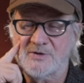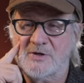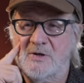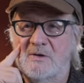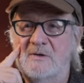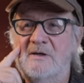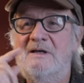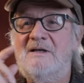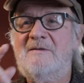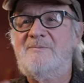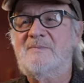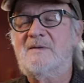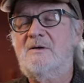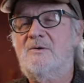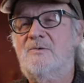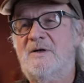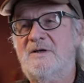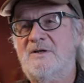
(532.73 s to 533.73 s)
So
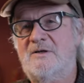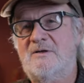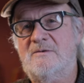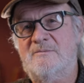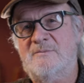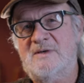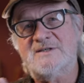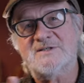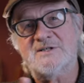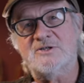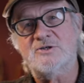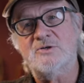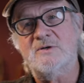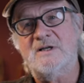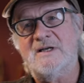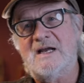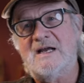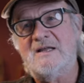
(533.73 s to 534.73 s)
when you mix the
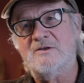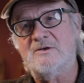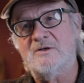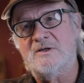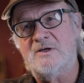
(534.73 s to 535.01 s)
two together,